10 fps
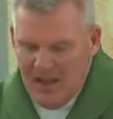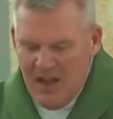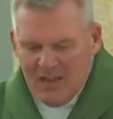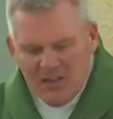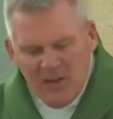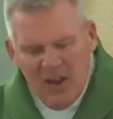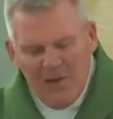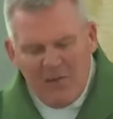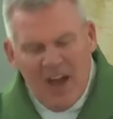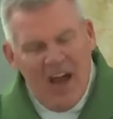To
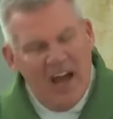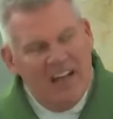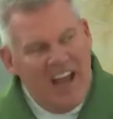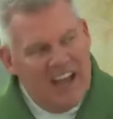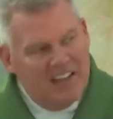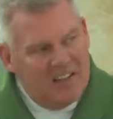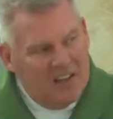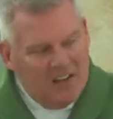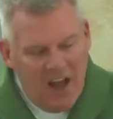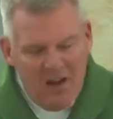love God and to
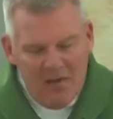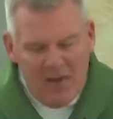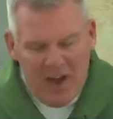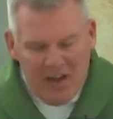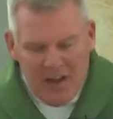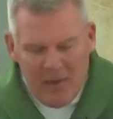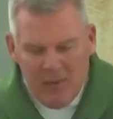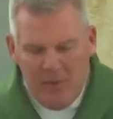love another